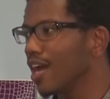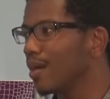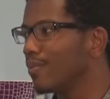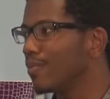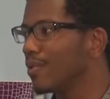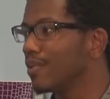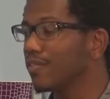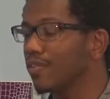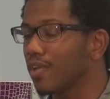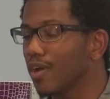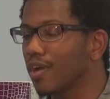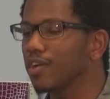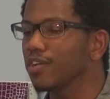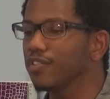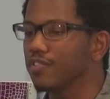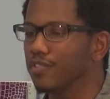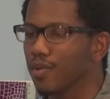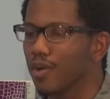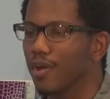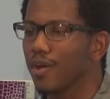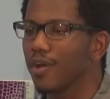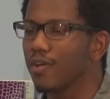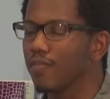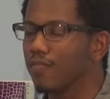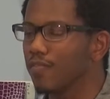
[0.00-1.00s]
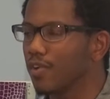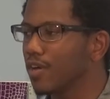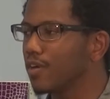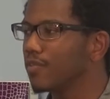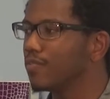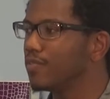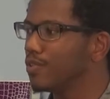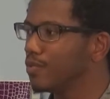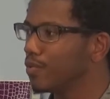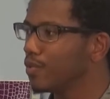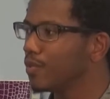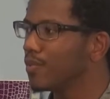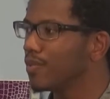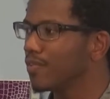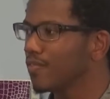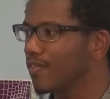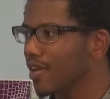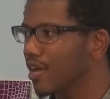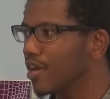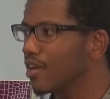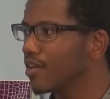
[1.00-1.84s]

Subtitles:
As long as you are involved, you will be fine.